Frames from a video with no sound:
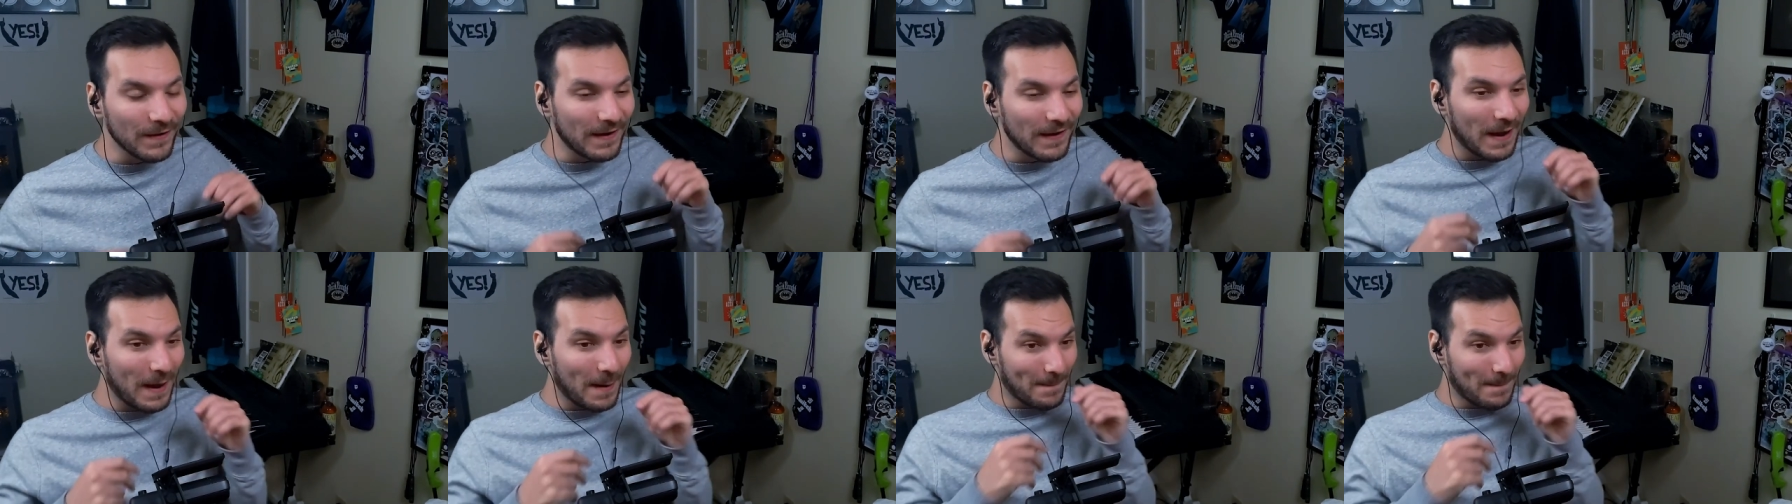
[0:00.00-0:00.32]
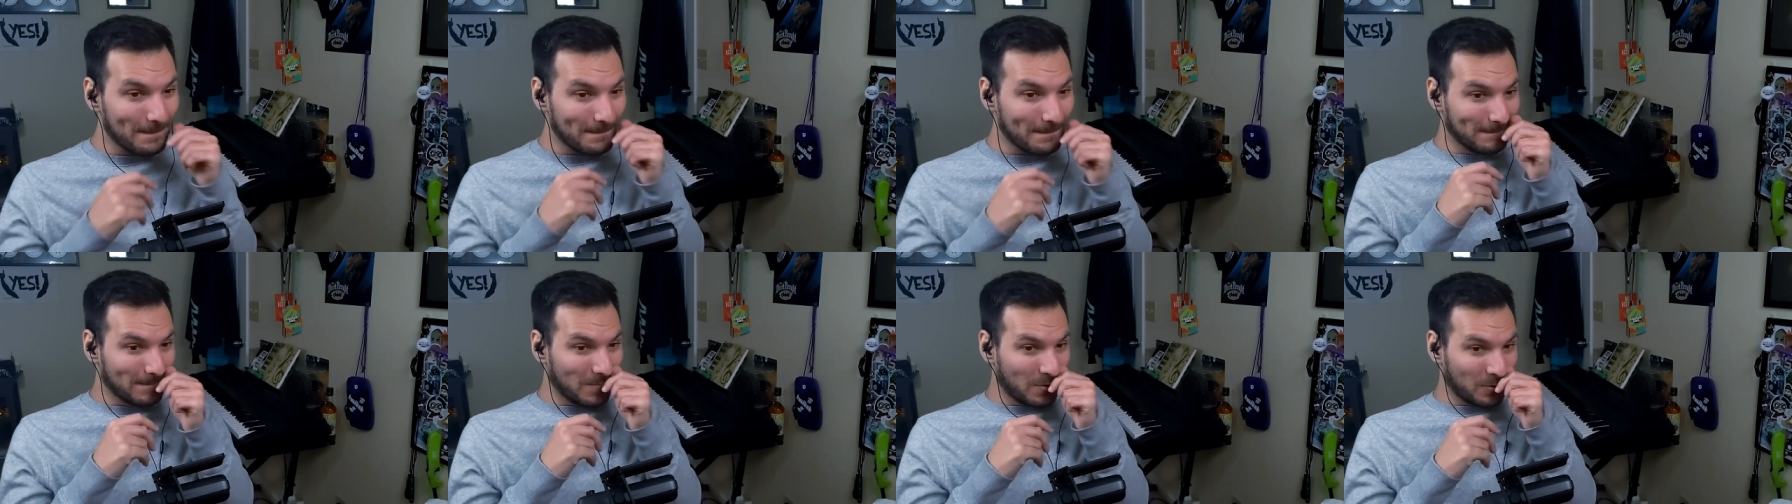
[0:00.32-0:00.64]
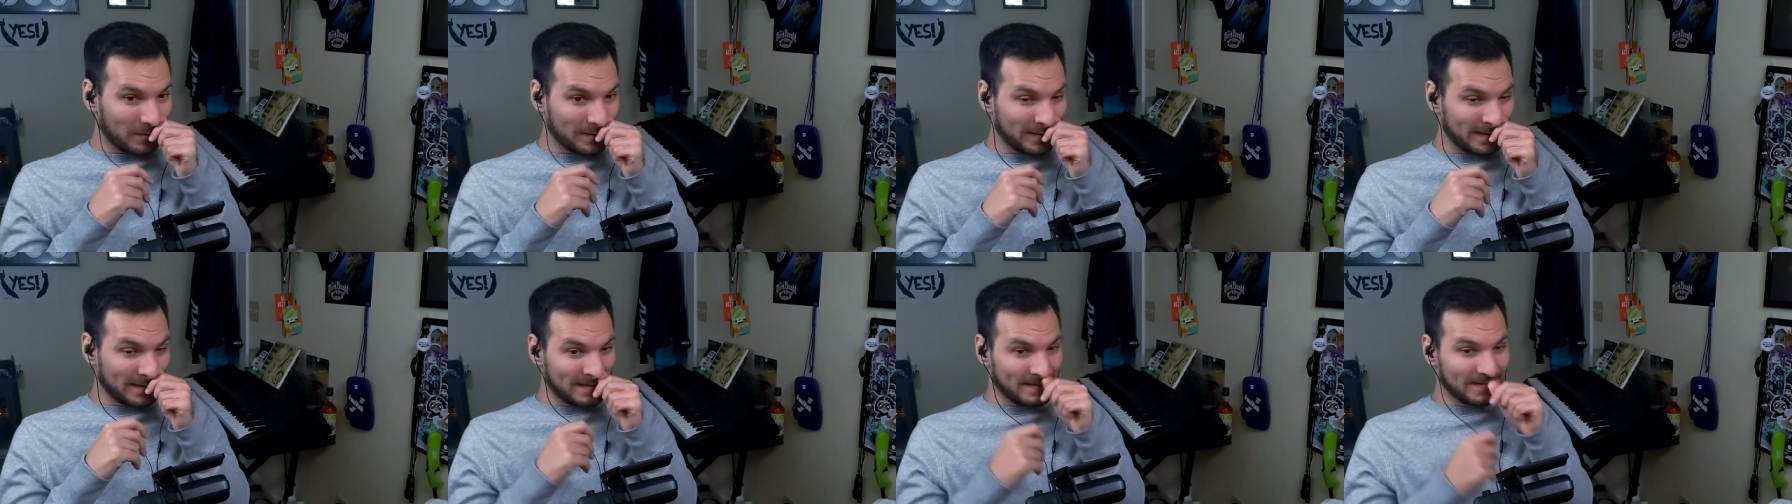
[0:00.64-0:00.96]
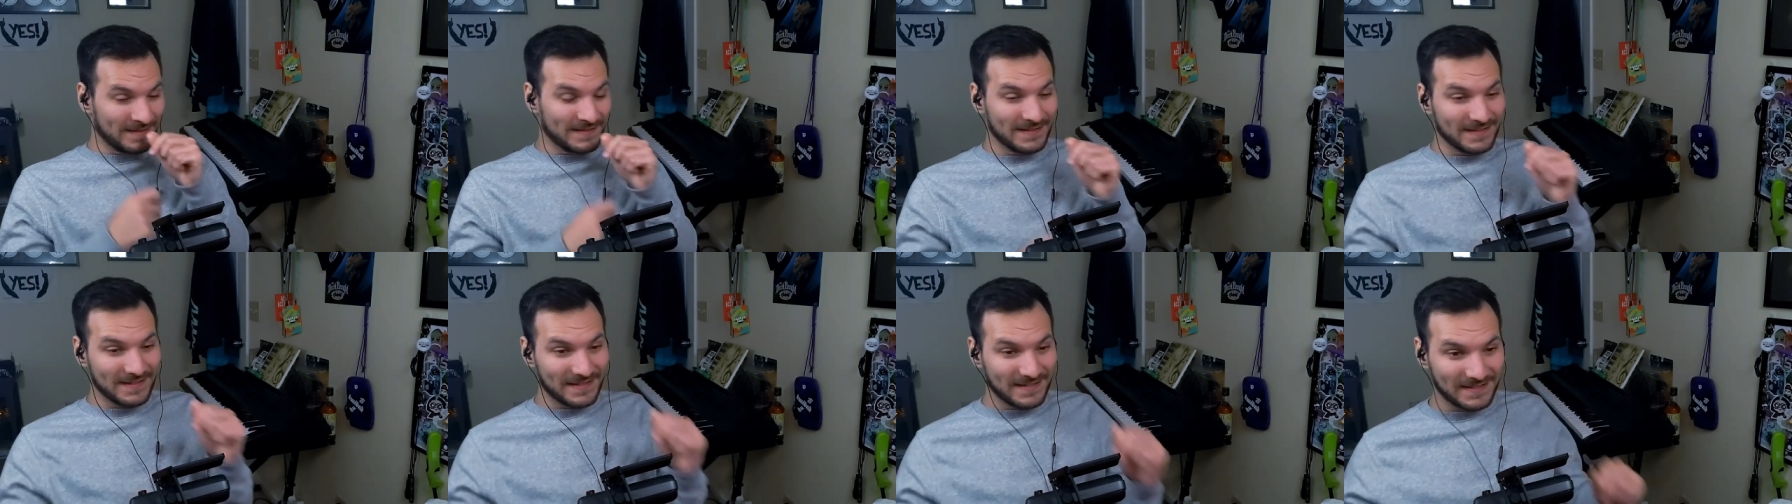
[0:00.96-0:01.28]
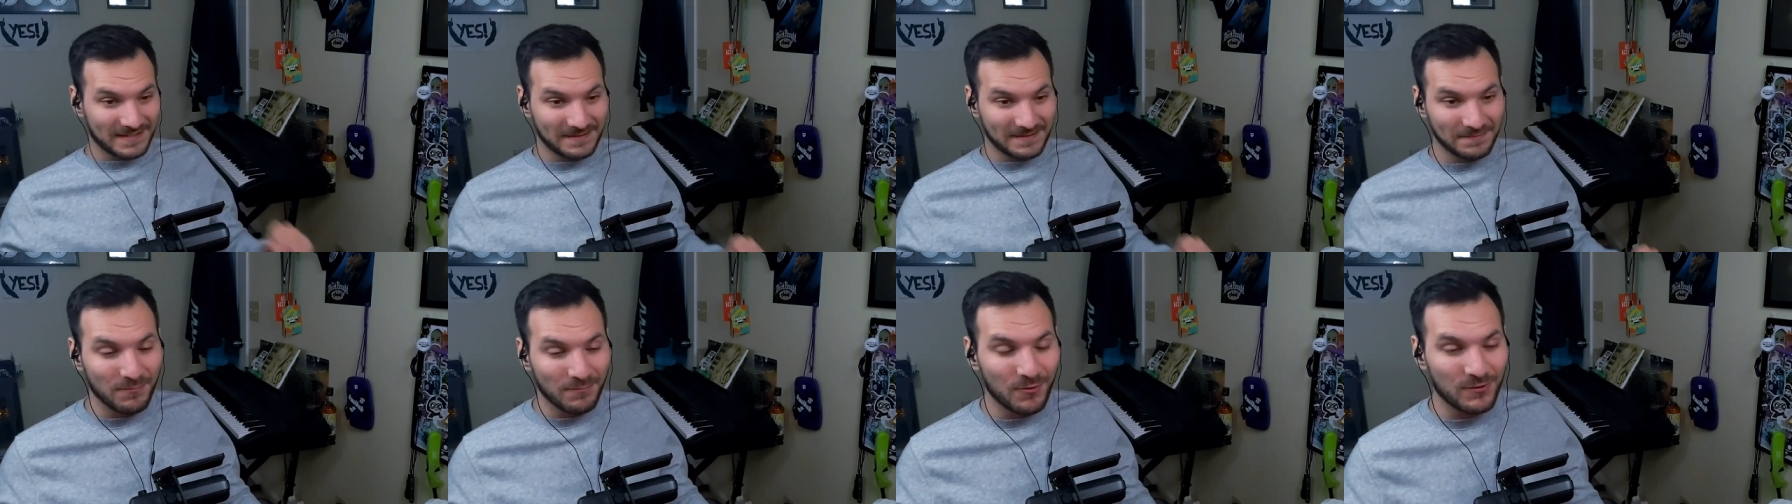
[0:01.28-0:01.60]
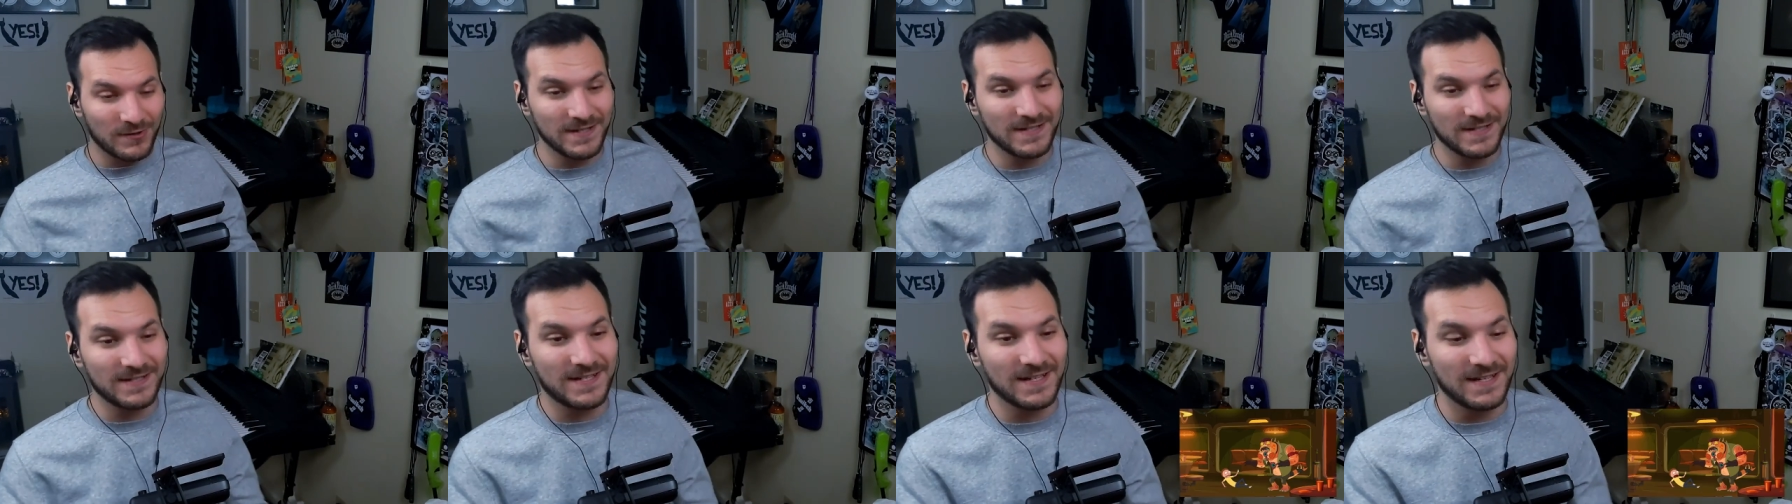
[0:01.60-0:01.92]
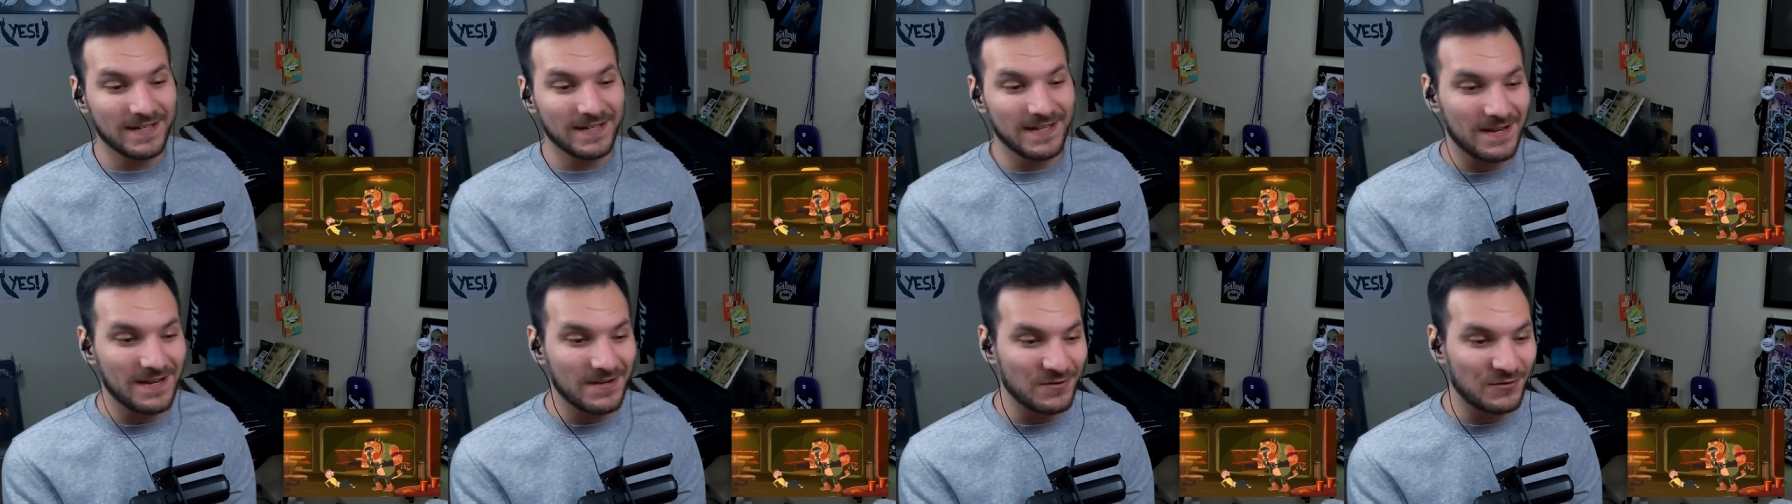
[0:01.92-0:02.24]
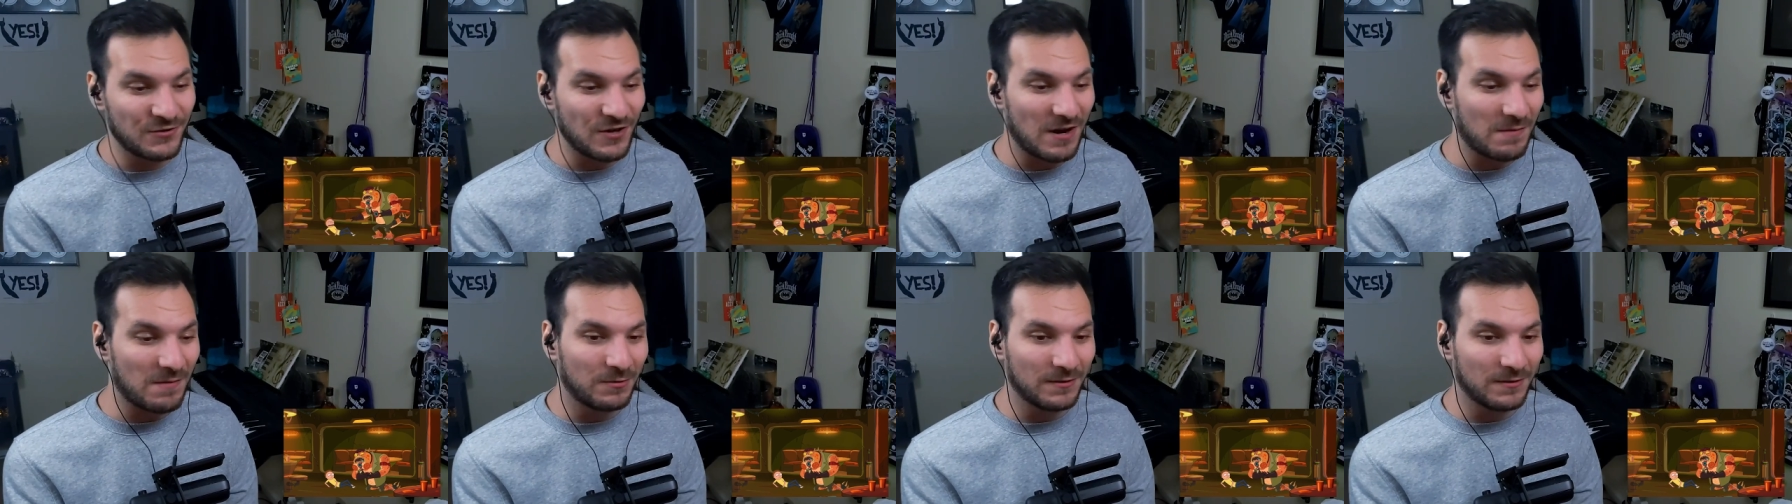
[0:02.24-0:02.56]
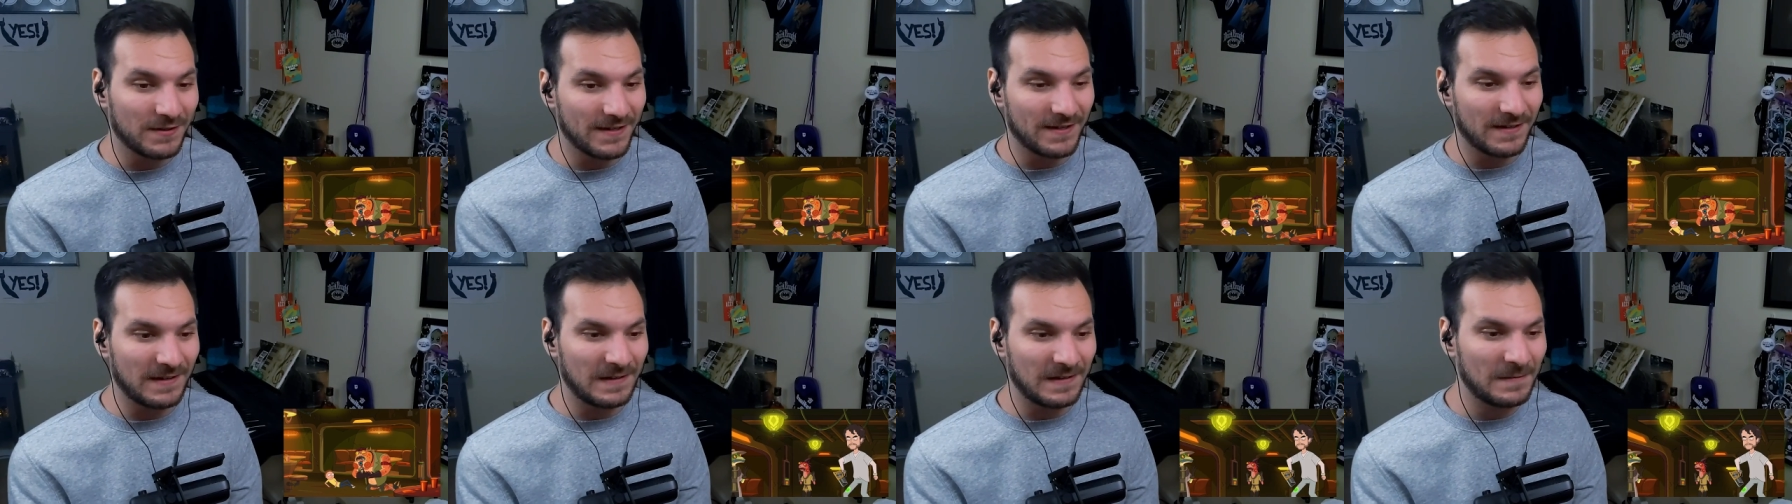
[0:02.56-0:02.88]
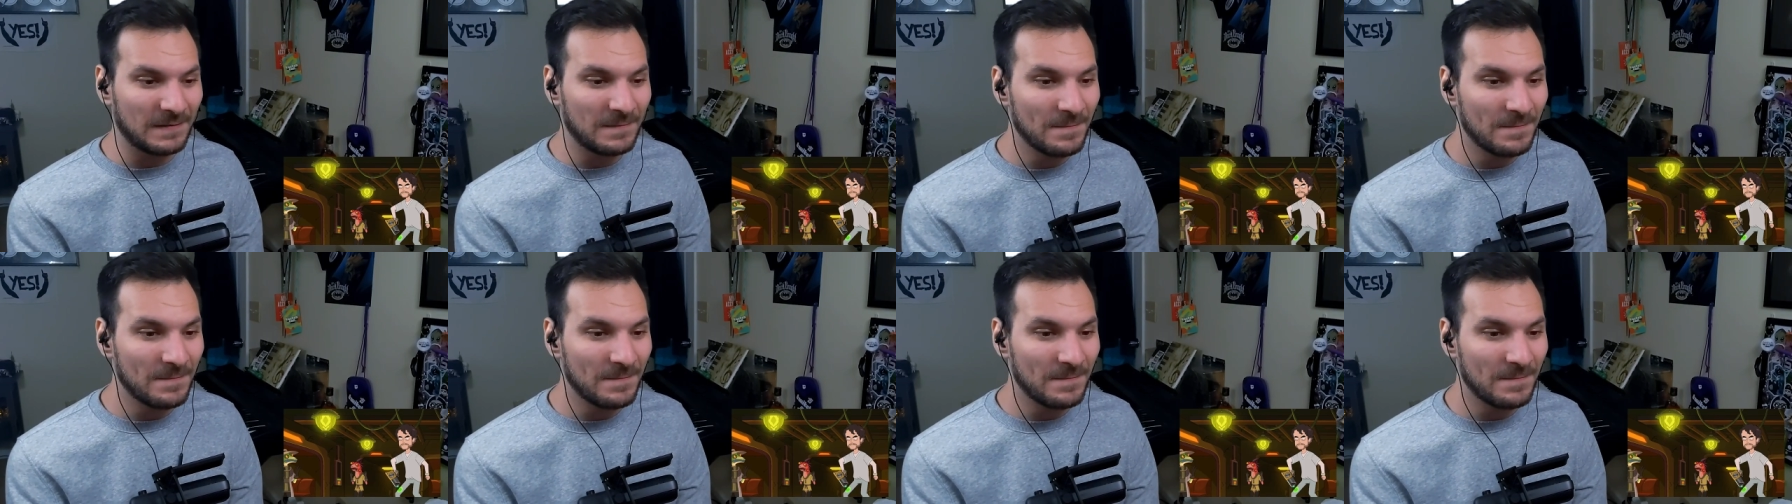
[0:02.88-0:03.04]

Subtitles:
yep. Morty's gonna get in trouble here.